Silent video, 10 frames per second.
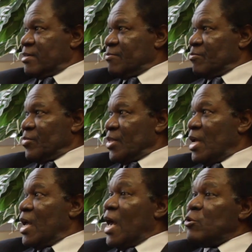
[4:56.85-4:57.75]

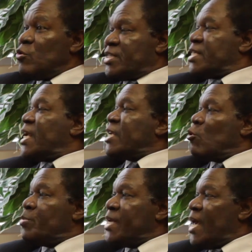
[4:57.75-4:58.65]
And you see that there
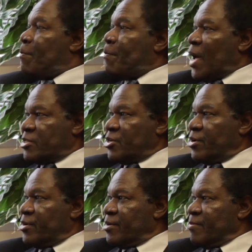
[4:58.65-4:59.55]
will be a
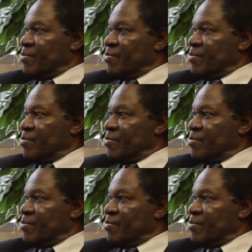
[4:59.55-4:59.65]
pattern.